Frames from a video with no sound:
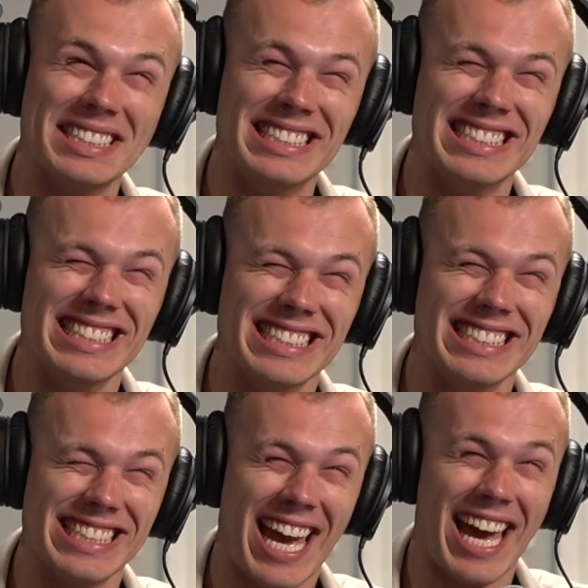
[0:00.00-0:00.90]
like,
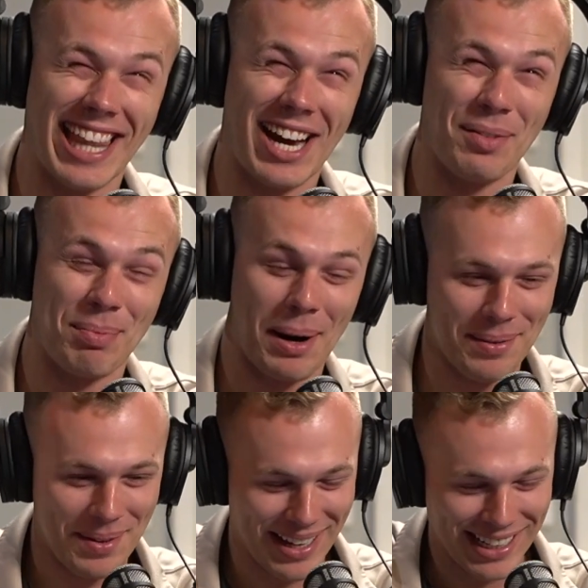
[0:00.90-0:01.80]
ooh, yeah, that would probably
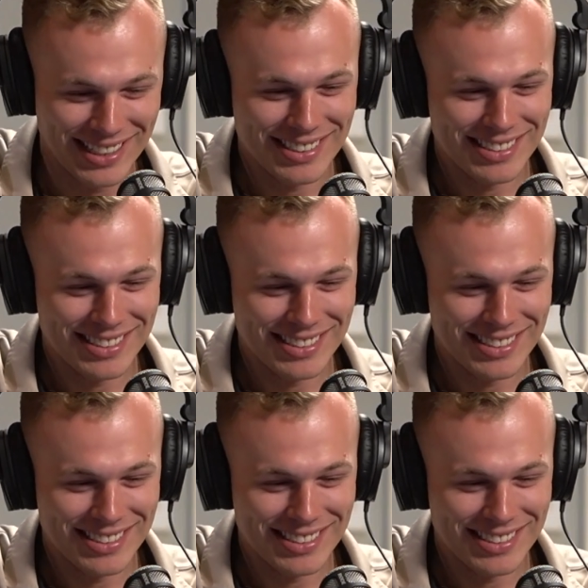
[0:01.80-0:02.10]
be me.